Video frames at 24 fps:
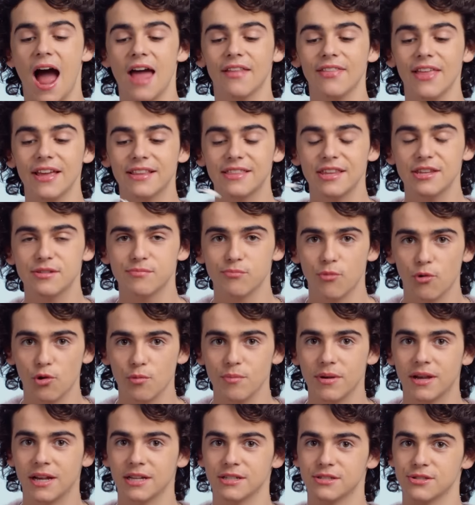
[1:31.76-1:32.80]
I like these more
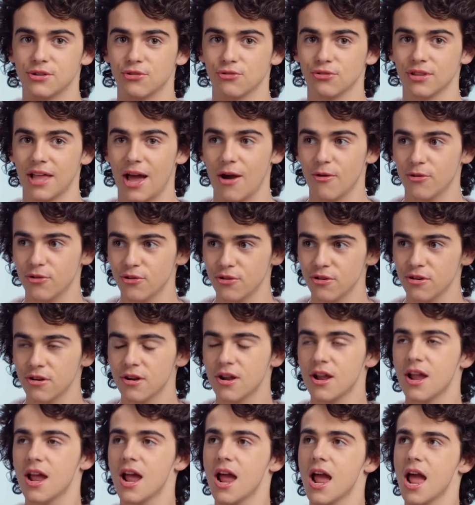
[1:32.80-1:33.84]
because they're
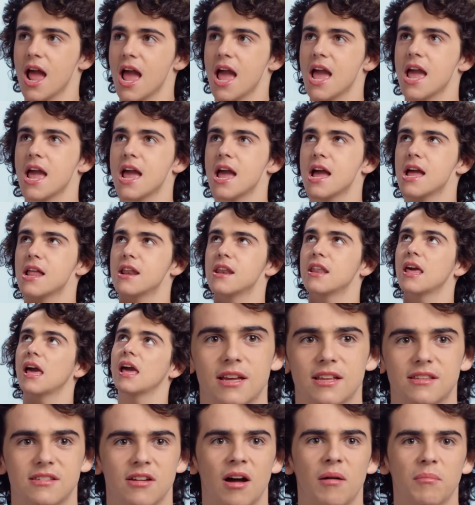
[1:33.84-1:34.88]
louder and
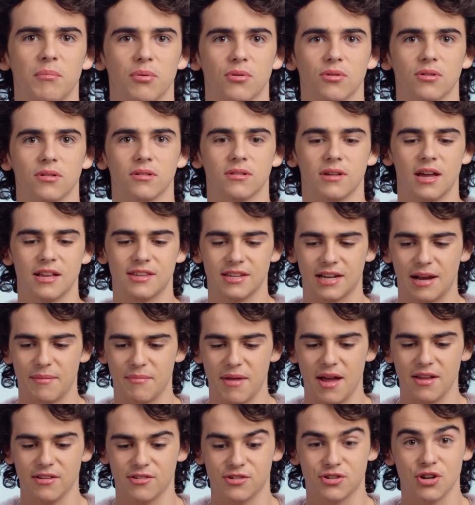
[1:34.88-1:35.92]
it's humble. It's like I'm
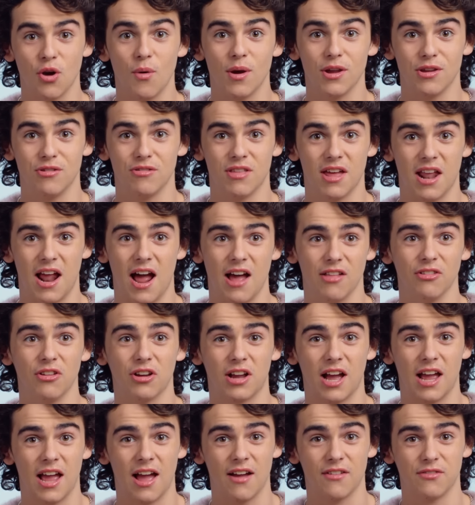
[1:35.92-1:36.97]
not showing you that,
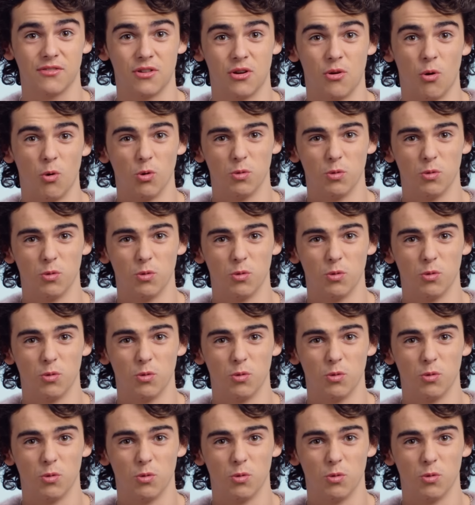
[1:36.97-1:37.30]
look, I have